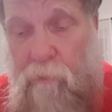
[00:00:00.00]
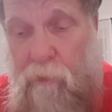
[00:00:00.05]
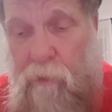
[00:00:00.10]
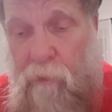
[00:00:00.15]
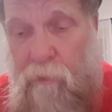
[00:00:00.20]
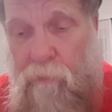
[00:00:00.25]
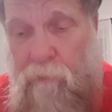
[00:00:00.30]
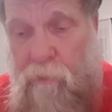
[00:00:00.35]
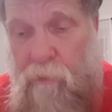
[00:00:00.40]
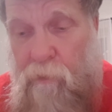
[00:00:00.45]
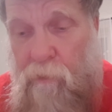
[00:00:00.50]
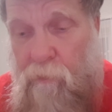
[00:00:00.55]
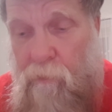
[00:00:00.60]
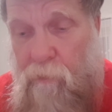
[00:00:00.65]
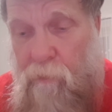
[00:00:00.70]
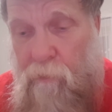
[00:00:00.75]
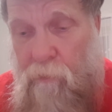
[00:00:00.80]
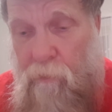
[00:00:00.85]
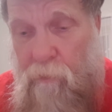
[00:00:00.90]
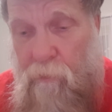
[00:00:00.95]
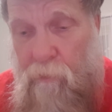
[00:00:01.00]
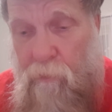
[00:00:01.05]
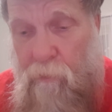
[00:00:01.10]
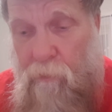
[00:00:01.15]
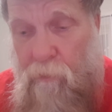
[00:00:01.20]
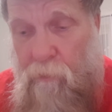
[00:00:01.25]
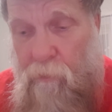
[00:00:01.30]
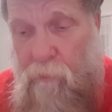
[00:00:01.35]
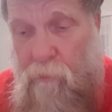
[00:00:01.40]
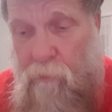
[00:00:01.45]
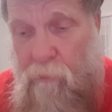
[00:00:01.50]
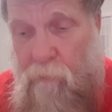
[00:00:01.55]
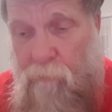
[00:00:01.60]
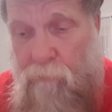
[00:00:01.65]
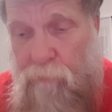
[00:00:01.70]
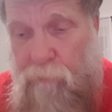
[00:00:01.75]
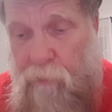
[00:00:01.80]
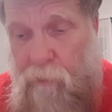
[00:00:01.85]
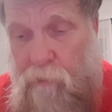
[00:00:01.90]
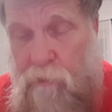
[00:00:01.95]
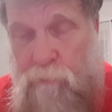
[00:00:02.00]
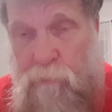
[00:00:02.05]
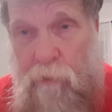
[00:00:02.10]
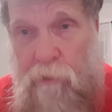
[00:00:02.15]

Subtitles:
And in these